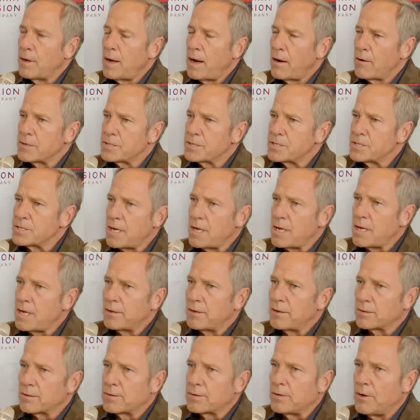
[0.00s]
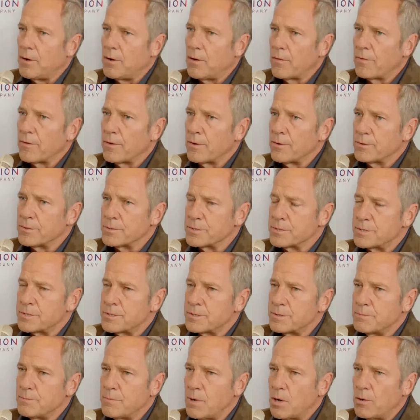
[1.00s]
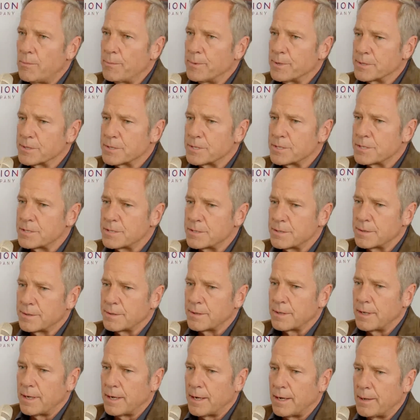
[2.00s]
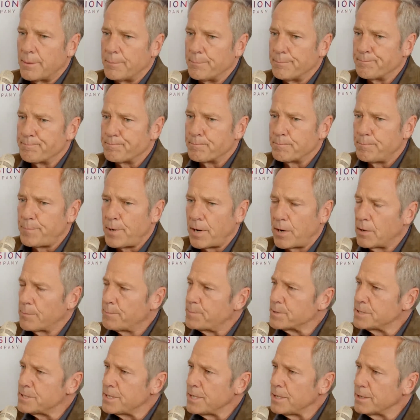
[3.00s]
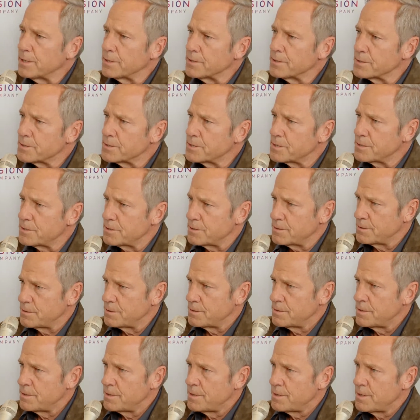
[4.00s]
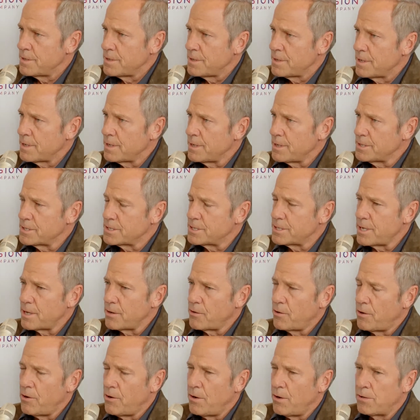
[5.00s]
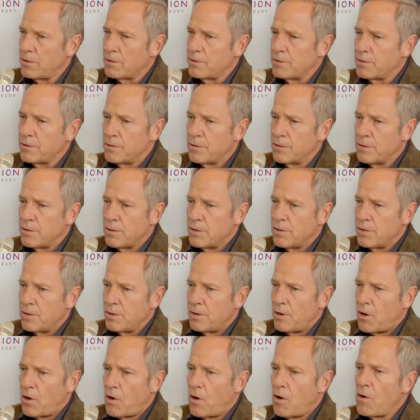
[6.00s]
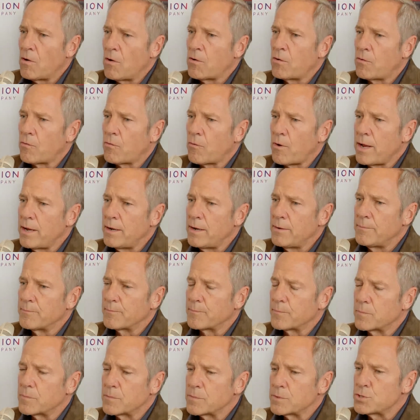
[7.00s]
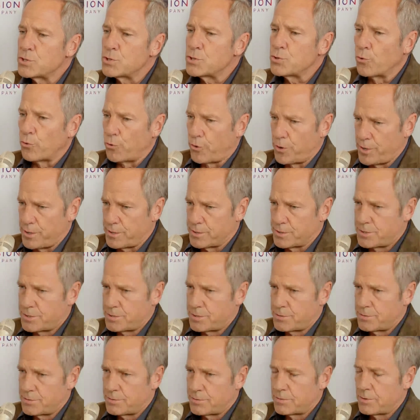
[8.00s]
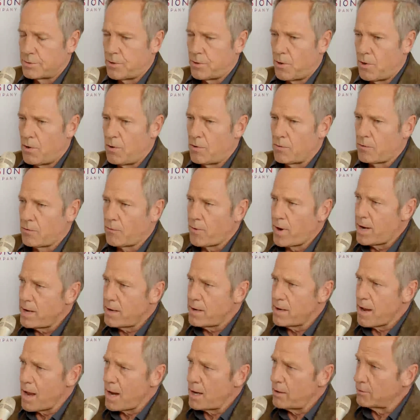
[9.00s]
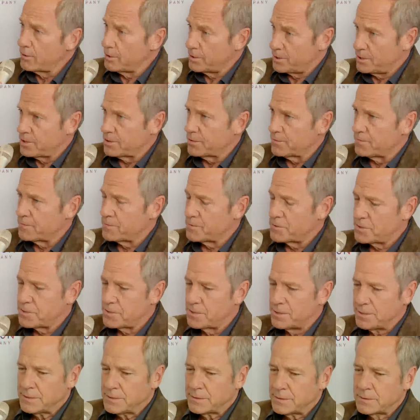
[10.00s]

Aristotle called those moments peripetias, and he said all great stories, all great narratives